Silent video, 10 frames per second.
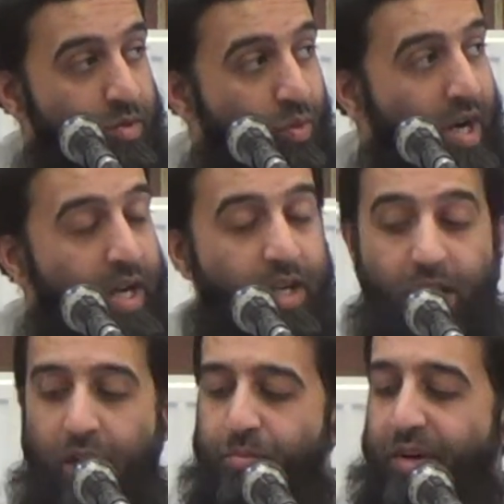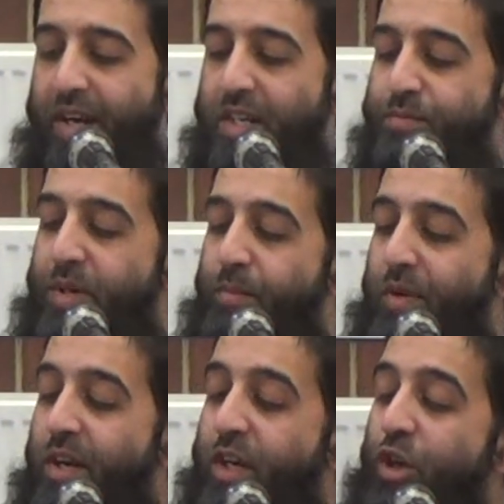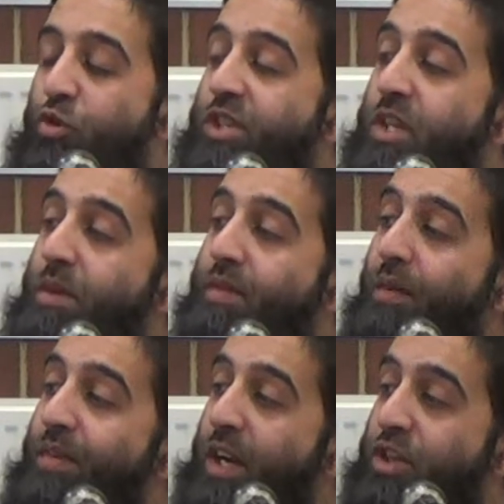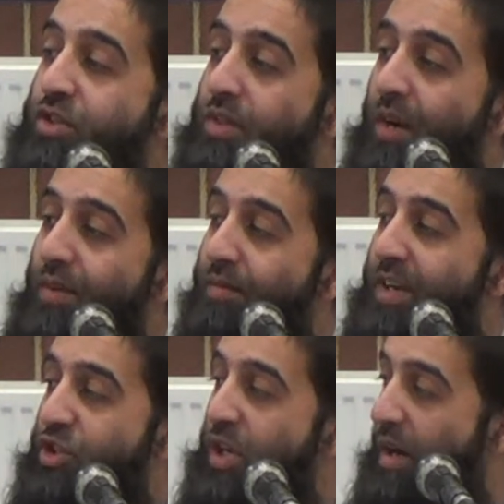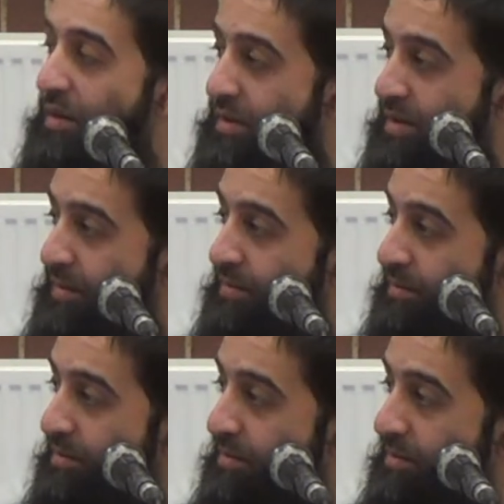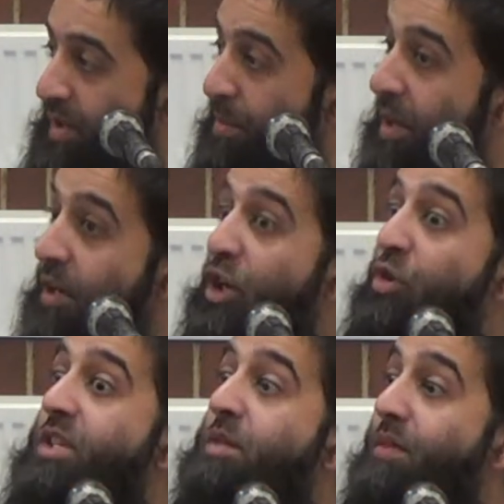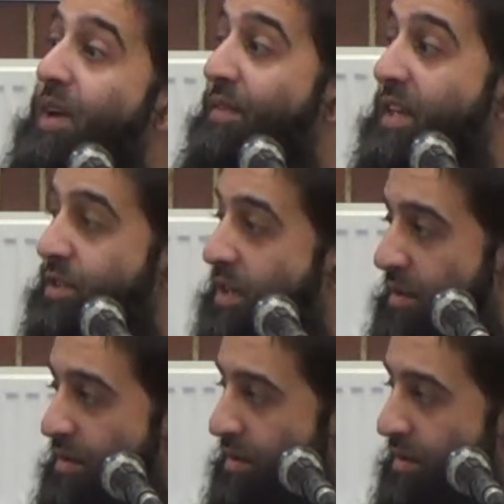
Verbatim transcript: Why? Because people accused Him of having a, of having a child. People accused Him of having a son.